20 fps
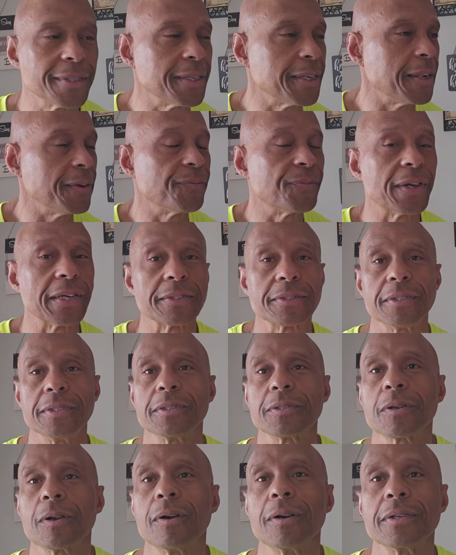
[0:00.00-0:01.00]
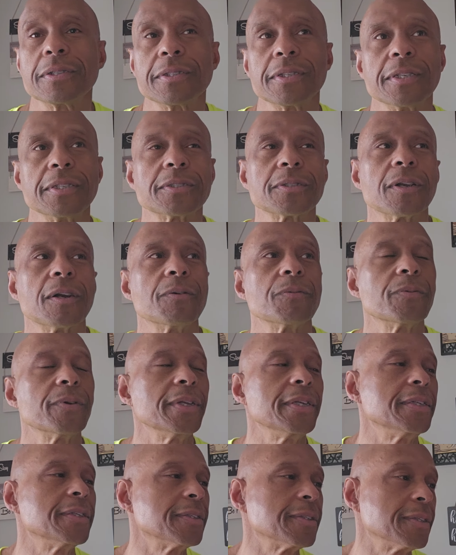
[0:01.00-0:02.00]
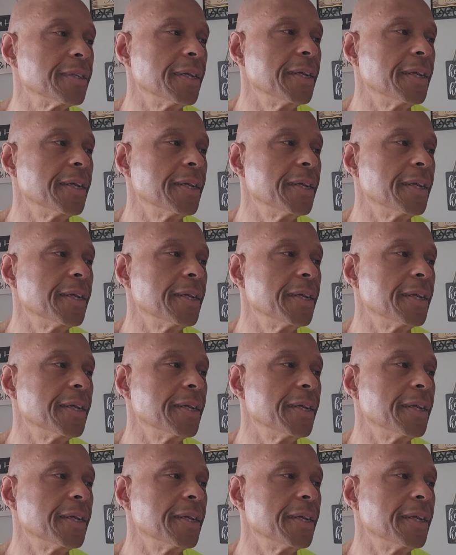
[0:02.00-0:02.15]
and they found these cards, and they started reading